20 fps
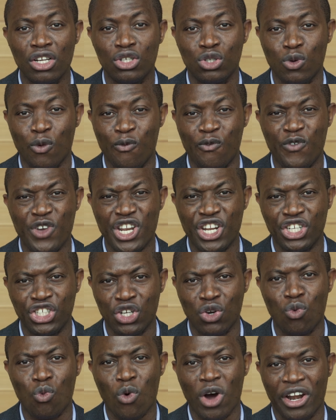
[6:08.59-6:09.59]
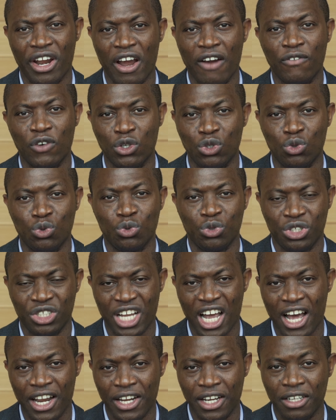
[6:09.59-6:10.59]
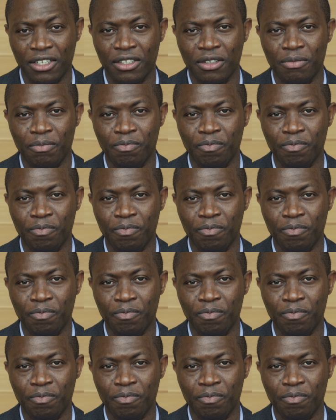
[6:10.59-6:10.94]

to finishing whatever you started.